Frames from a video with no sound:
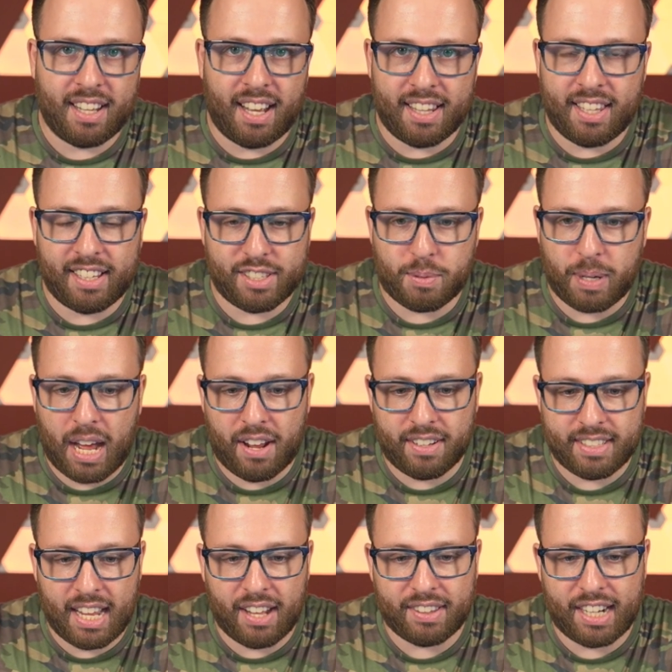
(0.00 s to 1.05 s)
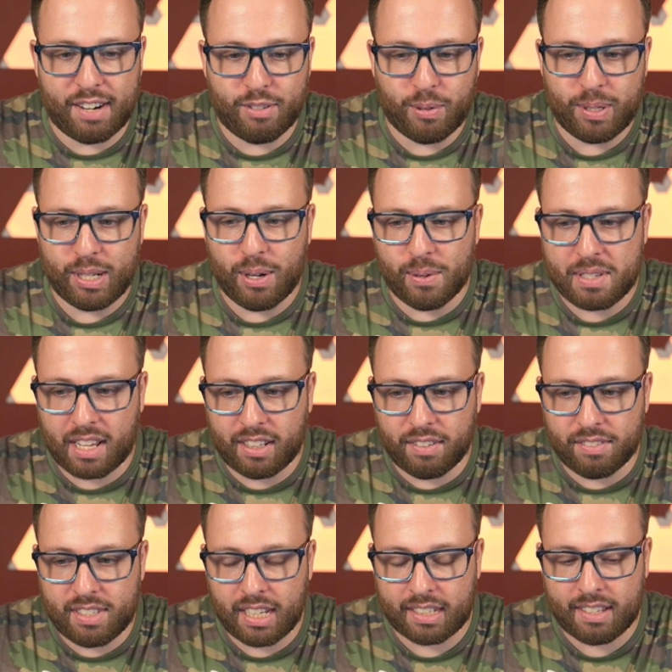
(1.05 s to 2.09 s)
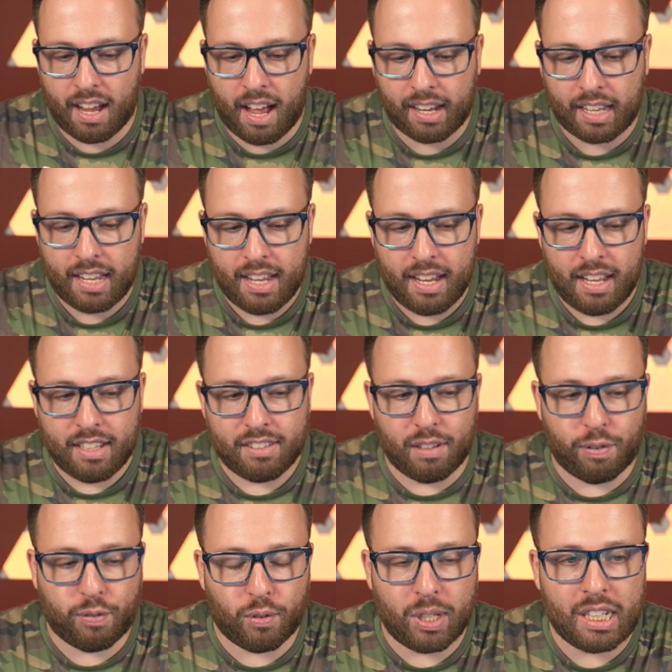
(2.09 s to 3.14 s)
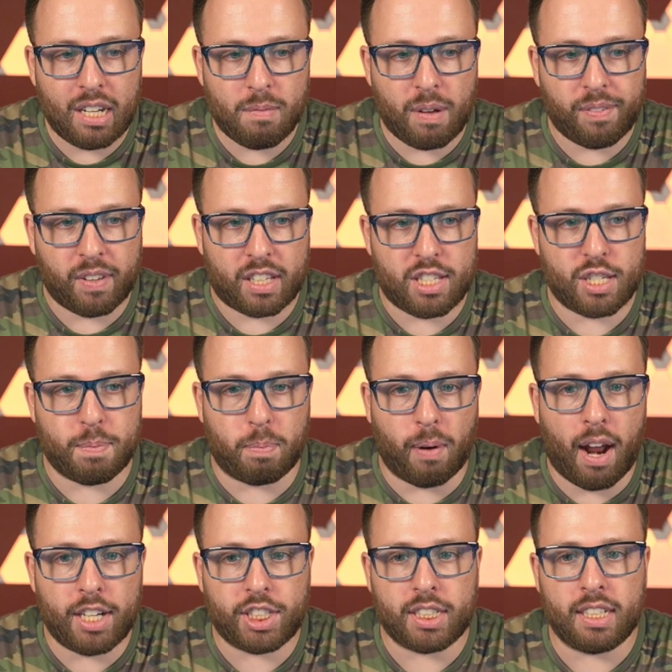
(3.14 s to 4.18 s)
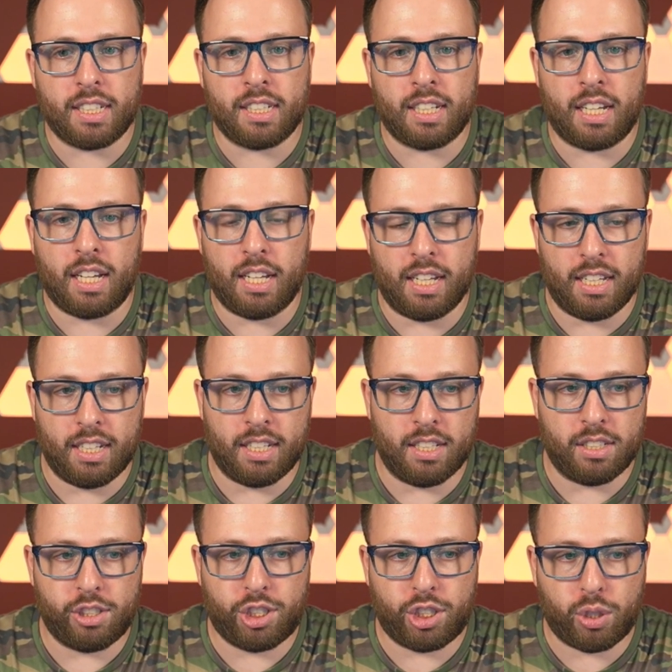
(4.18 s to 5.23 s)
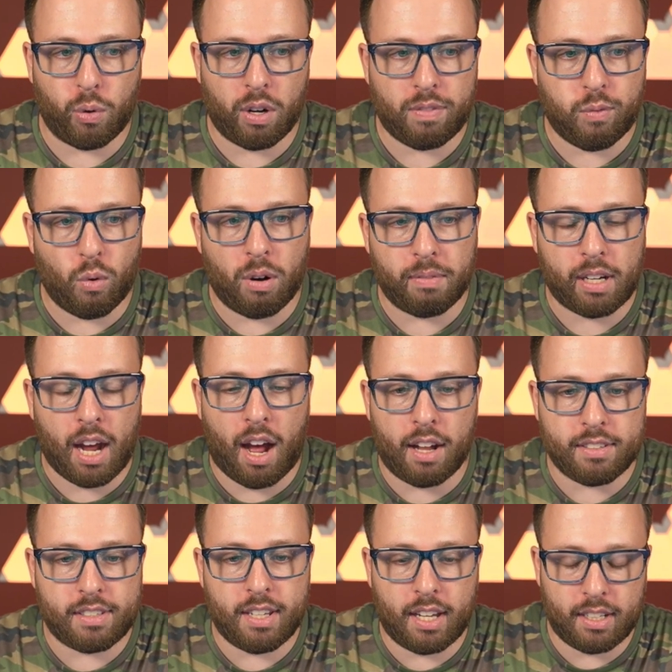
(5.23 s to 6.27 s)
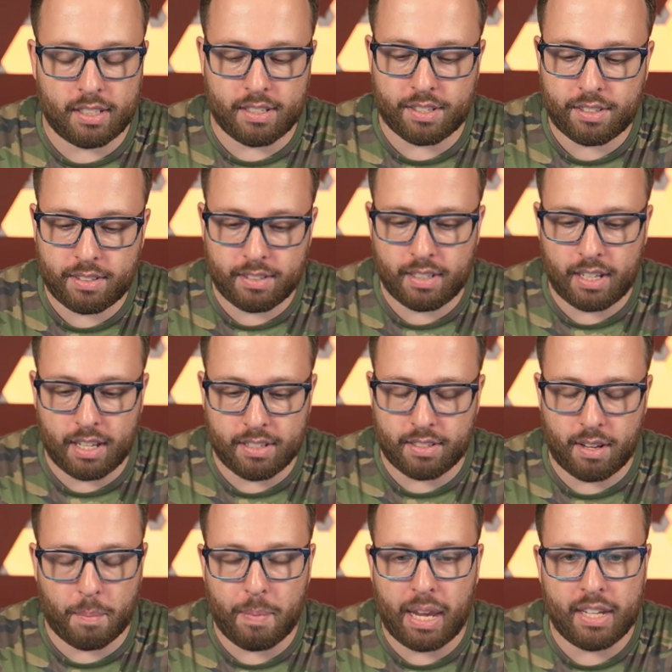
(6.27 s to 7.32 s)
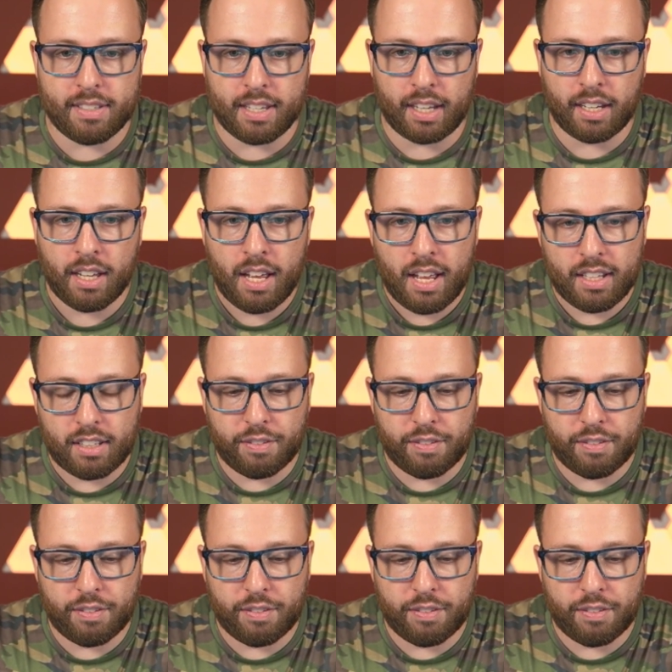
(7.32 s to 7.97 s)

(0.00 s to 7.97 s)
I think it's without a doubt that everyone knows I love TikTok. The freedom of expression in short form content is amazing. The